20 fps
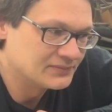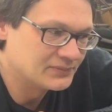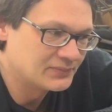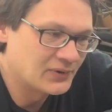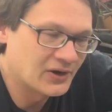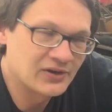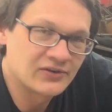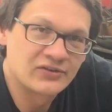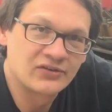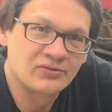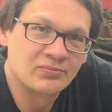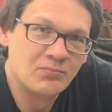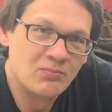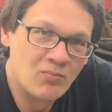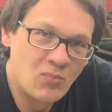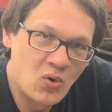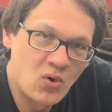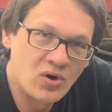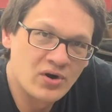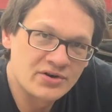But it's just
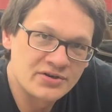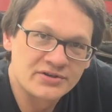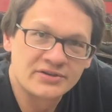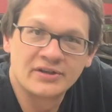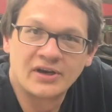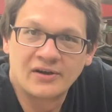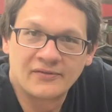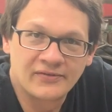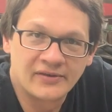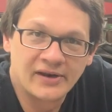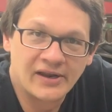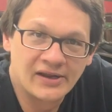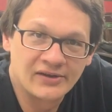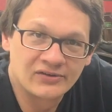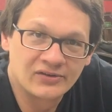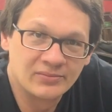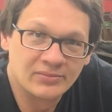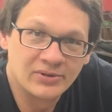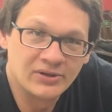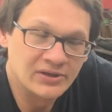more stuff that
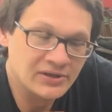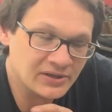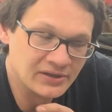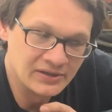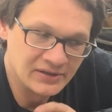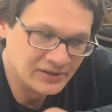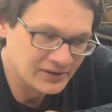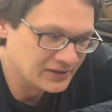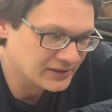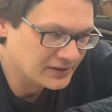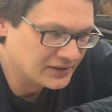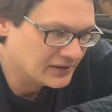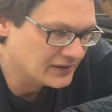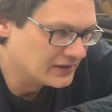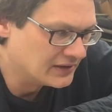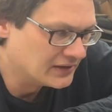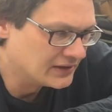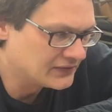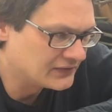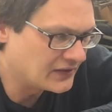has to be
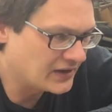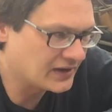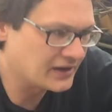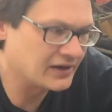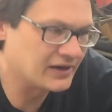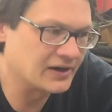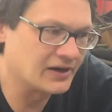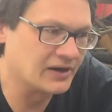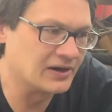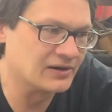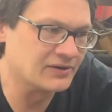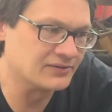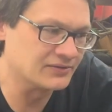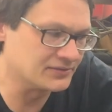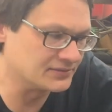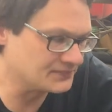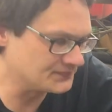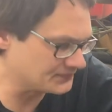taken care of.